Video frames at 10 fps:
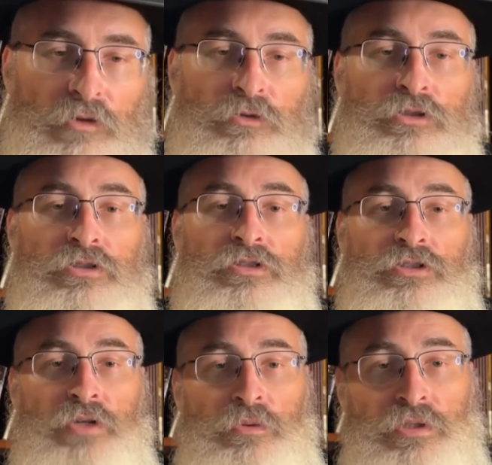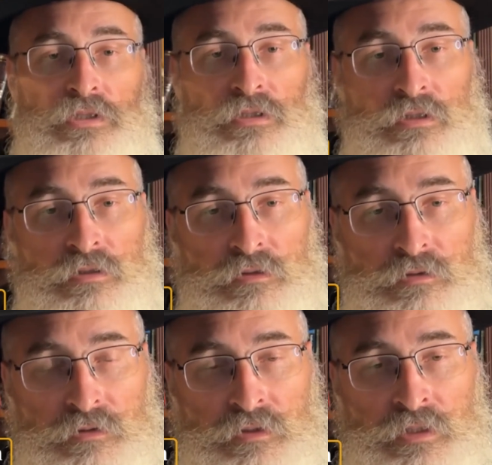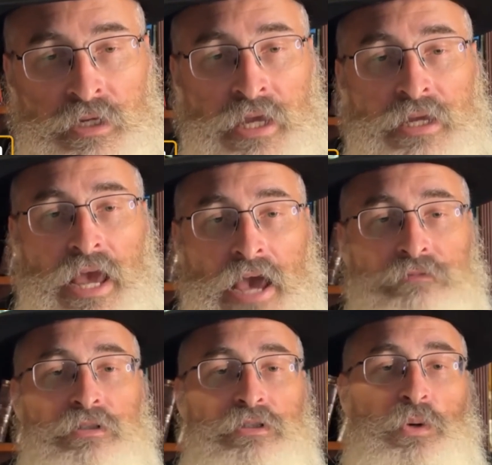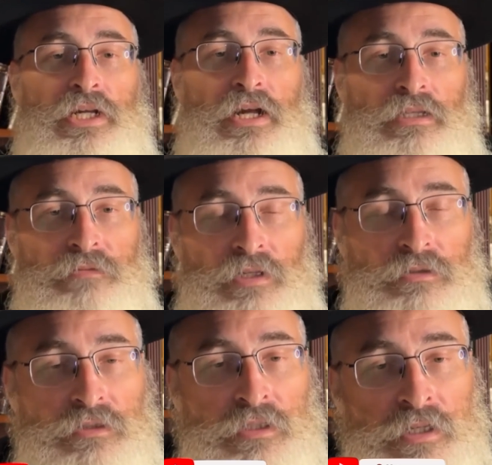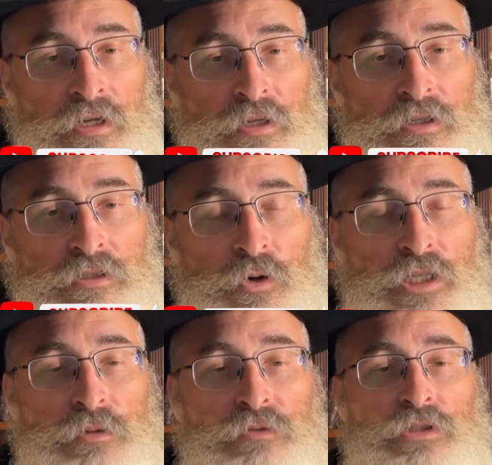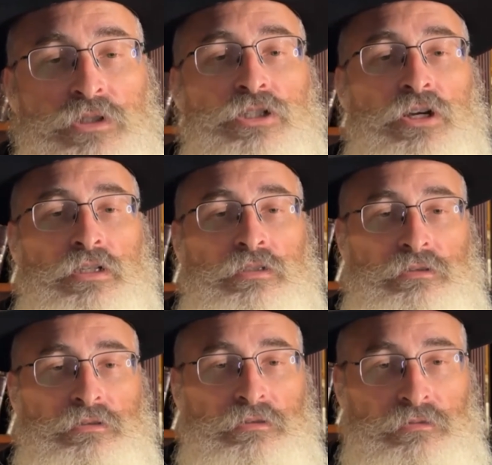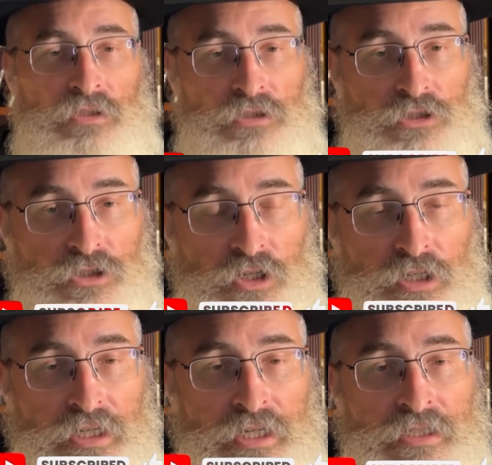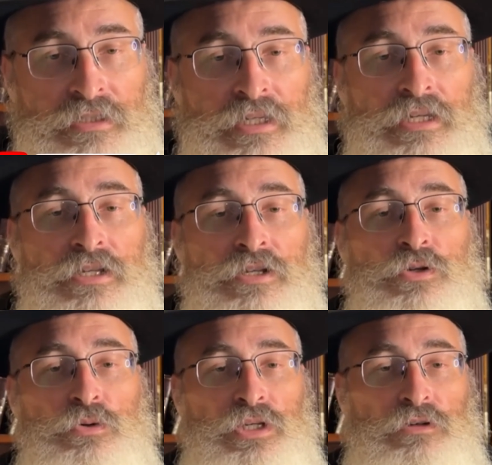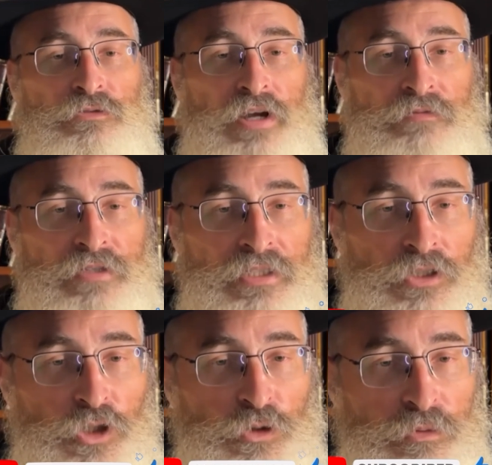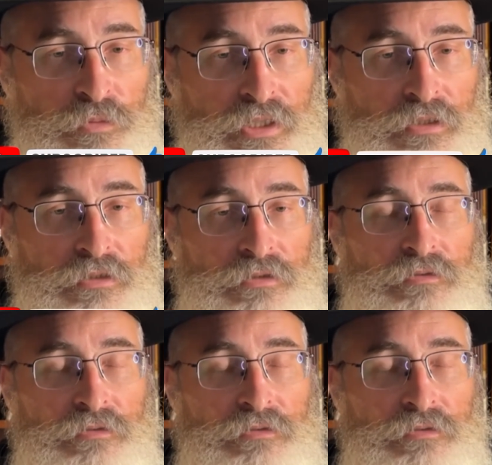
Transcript: first of Tishrei, which is the day after the 29th of Elul, is going to be Rosh Hashanah. Rosh Hashanah is the new year for every single human being.